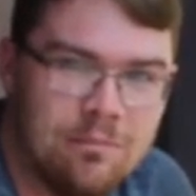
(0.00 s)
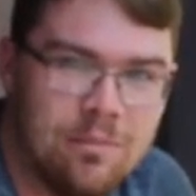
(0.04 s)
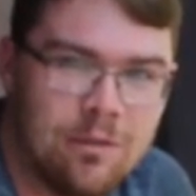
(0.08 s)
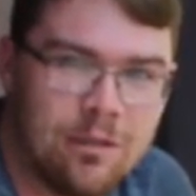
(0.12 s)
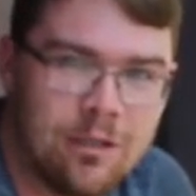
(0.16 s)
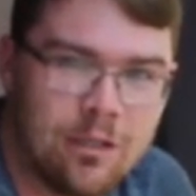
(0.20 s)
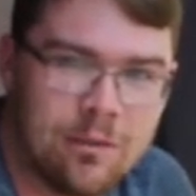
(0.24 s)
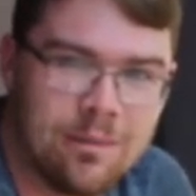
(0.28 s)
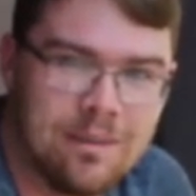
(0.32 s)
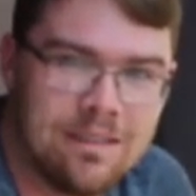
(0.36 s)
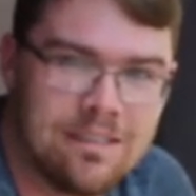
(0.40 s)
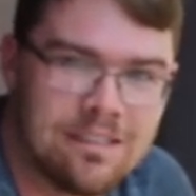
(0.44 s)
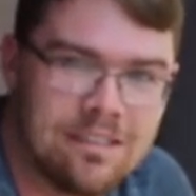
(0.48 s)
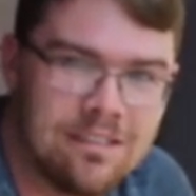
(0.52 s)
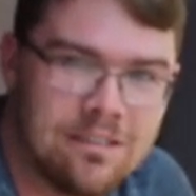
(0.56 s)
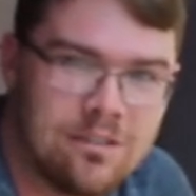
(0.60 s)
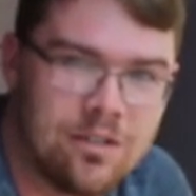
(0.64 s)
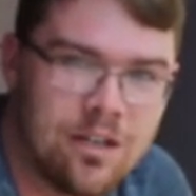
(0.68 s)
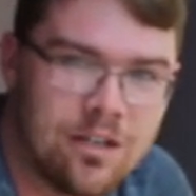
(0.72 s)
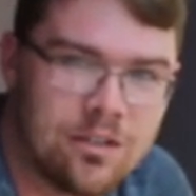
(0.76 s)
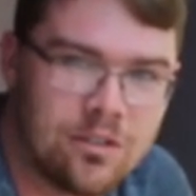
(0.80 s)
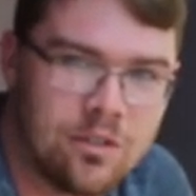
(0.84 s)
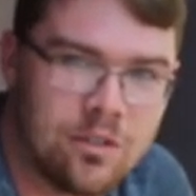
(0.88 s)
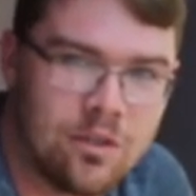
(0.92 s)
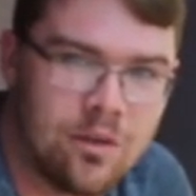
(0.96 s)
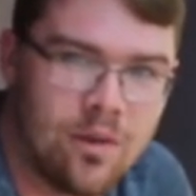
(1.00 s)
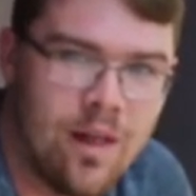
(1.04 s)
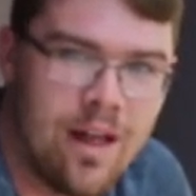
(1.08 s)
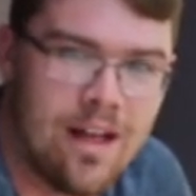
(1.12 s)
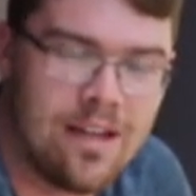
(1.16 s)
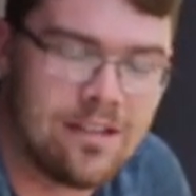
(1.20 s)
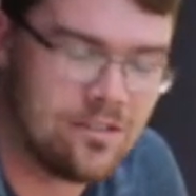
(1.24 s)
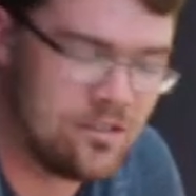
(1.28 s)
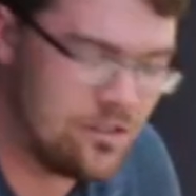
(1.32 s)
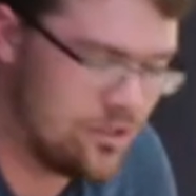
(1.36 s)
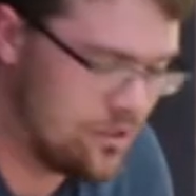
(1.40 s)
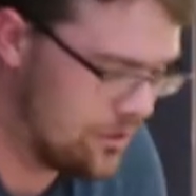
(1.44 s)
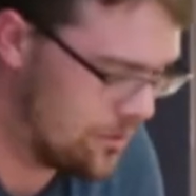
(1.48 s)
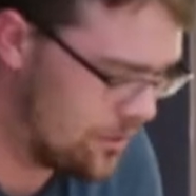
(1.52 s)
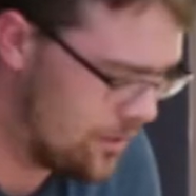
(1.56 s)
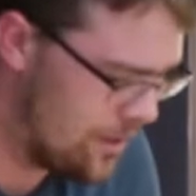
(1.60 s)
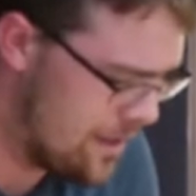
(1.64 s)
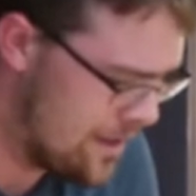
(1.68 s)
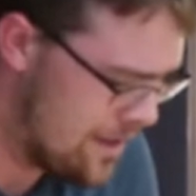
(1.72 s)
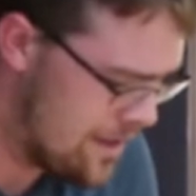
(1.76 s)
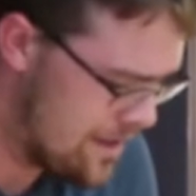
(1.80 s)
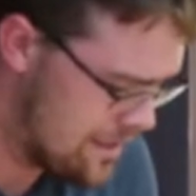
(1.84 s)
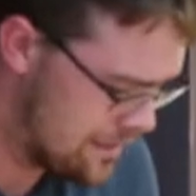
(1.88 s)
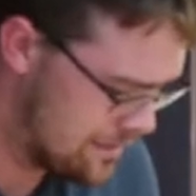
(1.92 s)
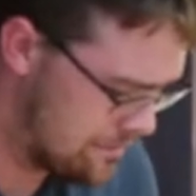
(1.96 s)
Bergman's construction class to.
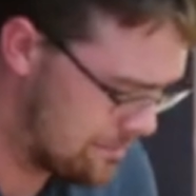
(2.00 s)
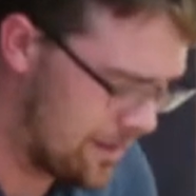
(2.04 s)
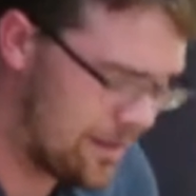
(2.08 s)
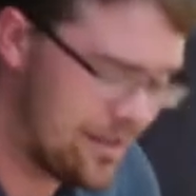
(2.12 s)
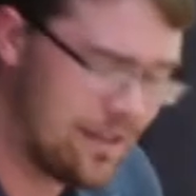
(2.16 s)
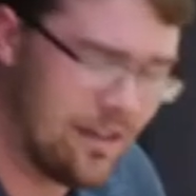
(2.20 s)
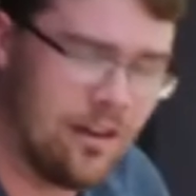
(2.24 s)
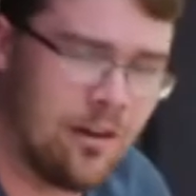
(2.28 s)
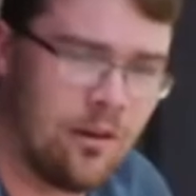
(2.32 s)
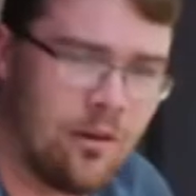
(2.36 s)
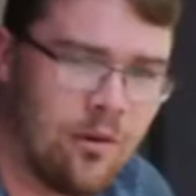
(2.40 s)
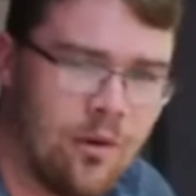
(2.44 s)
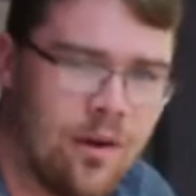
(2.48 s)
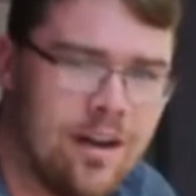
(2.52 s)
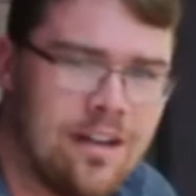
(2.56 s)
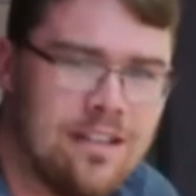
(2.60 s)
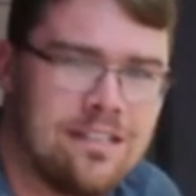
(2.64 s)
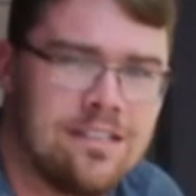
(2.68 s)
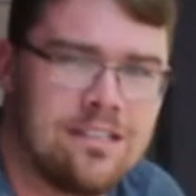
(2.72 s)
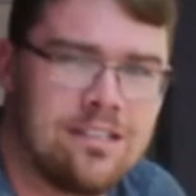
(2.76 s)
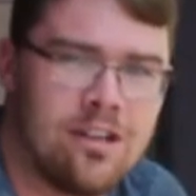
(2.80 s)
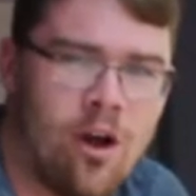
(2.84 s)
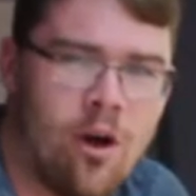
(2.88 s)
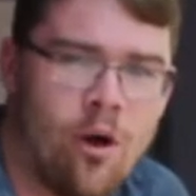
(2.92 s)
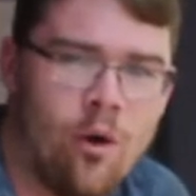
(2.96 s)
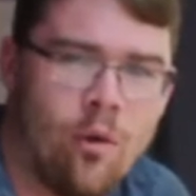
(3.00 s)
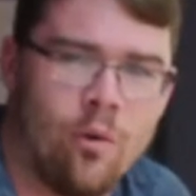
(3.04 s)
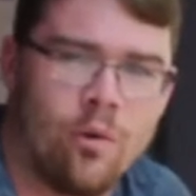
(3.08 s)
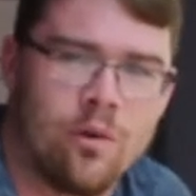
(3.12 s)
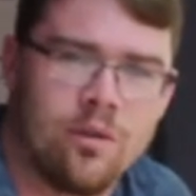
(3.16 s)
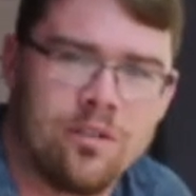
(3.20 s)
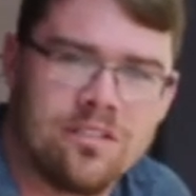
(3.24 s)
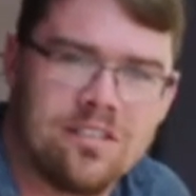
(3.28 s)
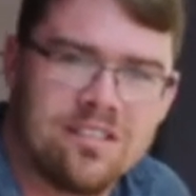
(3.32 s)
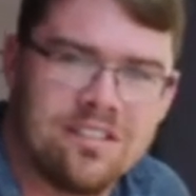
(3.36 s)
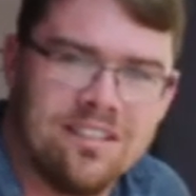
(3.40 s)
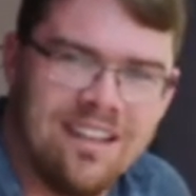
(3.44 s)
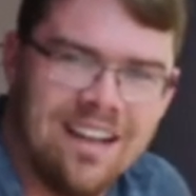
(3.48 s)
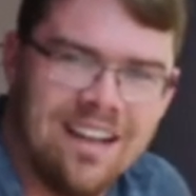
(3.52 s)
It's making a great sawhorse.